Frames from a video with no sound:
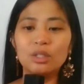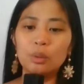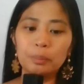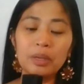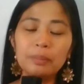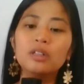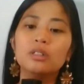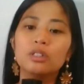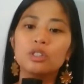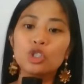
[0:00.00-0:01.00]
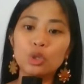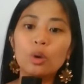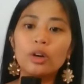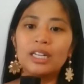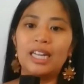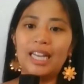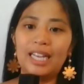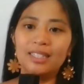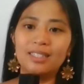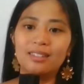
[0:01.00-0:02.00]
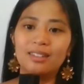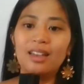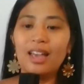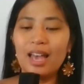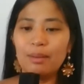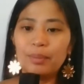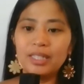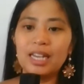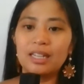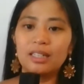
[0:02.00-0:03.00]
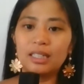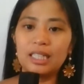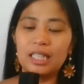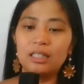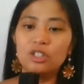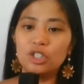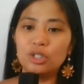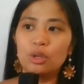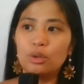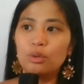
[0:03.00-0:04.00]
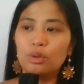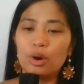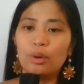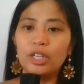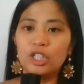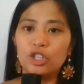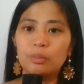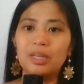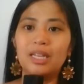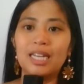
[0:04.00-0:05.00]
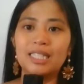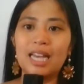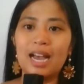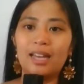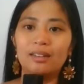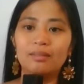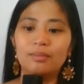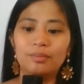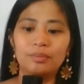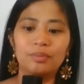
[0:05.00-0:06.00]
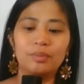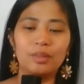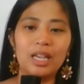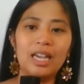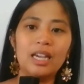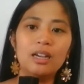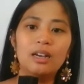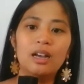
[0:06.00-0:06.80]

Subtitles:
So people shorten it, but technically, just so you know, it should be nasaan. Okay?